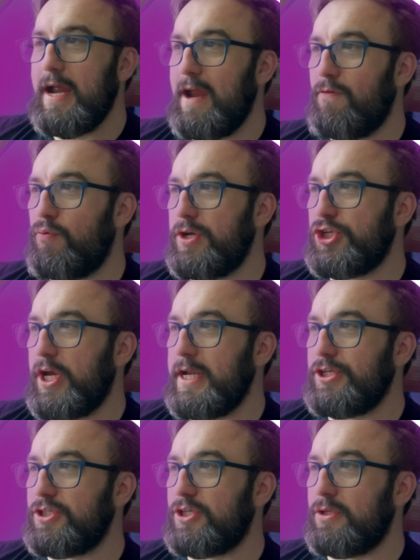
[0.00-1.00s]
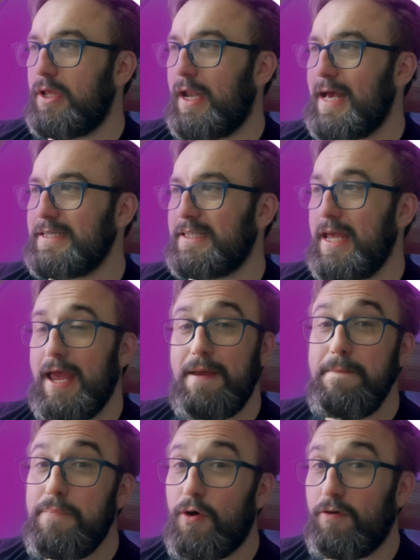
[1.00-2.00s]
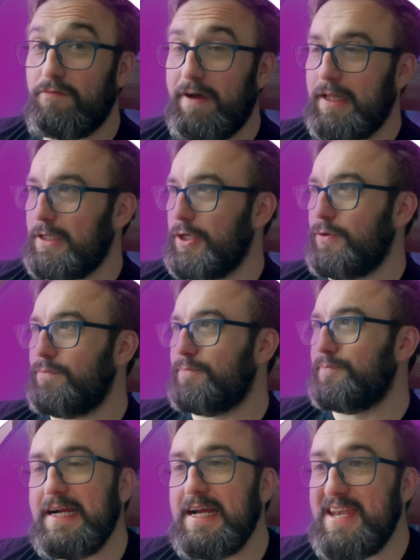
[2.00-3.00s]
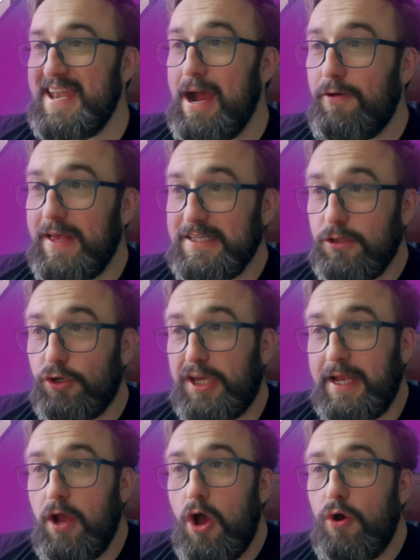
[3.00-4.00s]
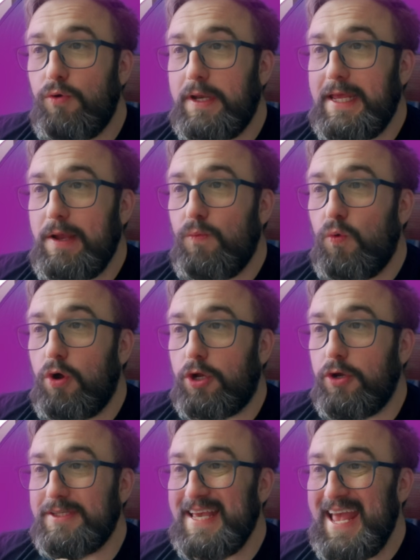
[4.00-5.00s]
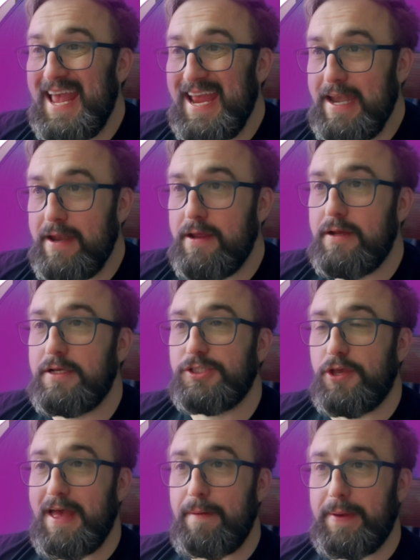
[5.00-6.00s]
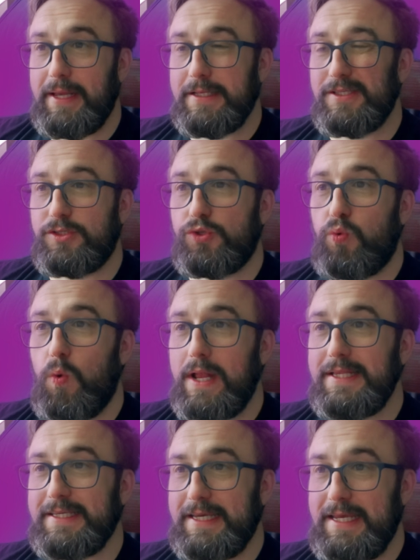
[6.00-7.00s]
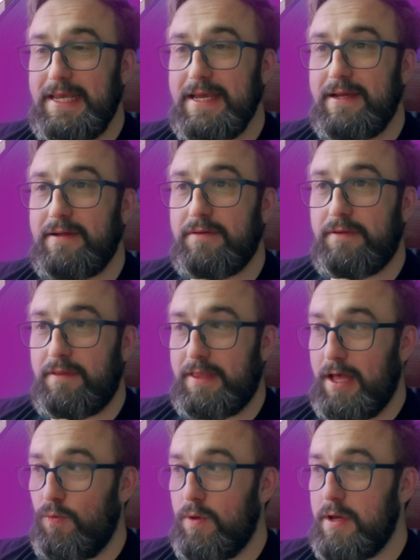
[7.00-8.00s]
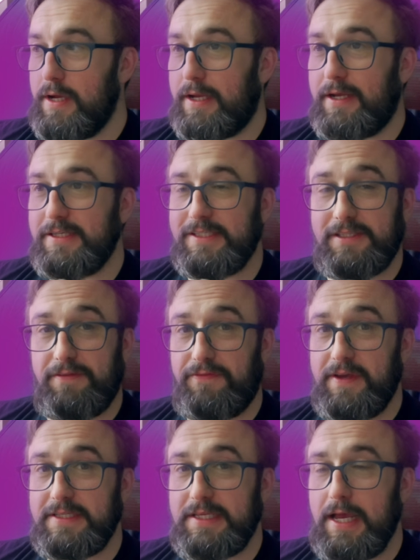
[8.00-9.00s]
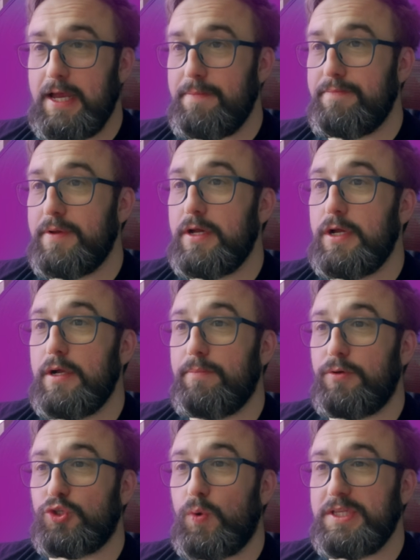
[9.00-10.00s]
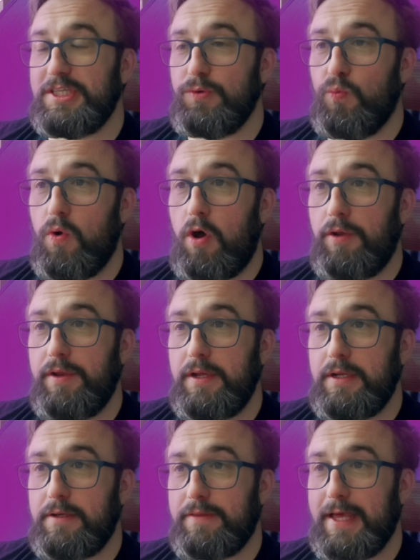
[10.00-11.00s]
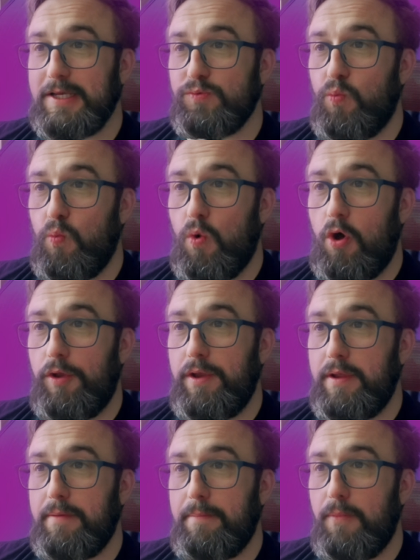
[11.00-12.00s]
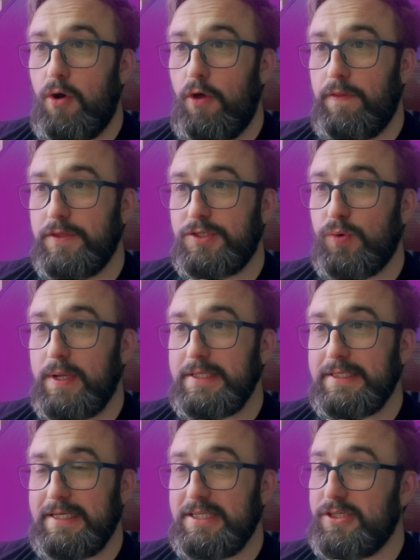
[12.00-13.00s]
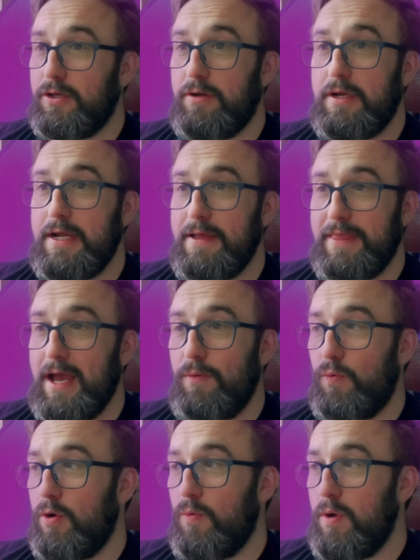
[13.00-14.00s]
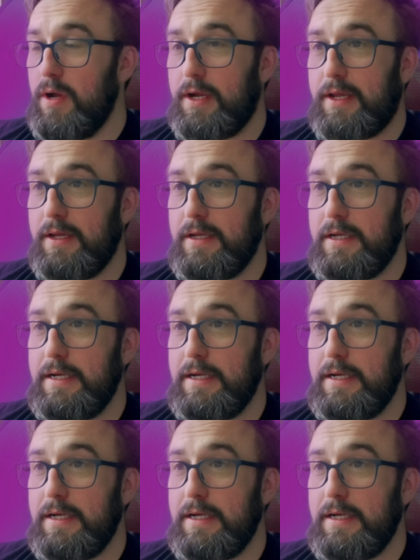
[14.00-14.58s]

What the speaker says: If we change it to the last input value, now that's looking only at what goes in. So that means 20, that'll work because it's the first time, but 21, that's 1 more than 20, so that won't work.